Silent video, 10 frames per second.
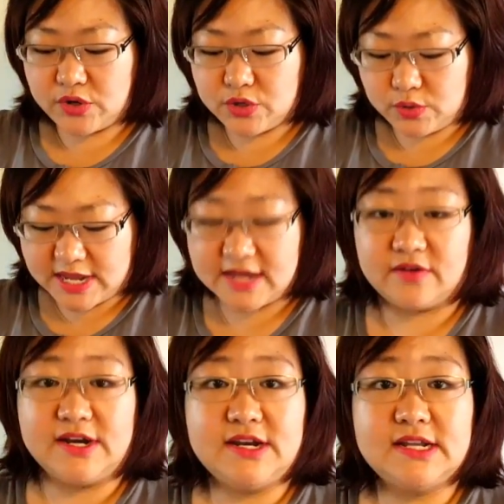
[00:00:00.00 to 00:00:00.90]
you the
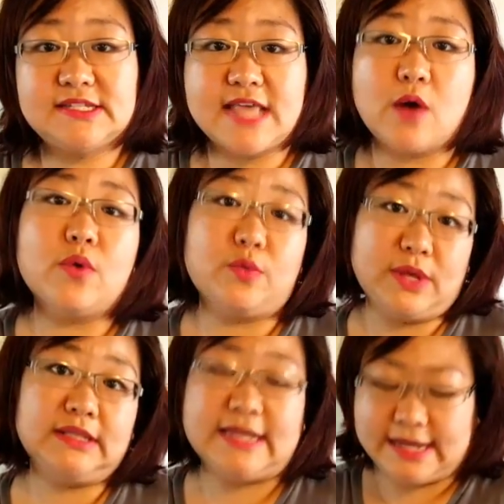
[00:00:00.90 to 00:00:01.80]
ingredients that we
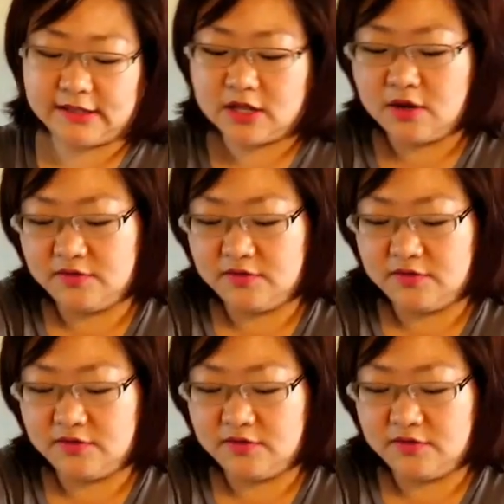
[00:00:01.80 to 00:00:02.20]
will need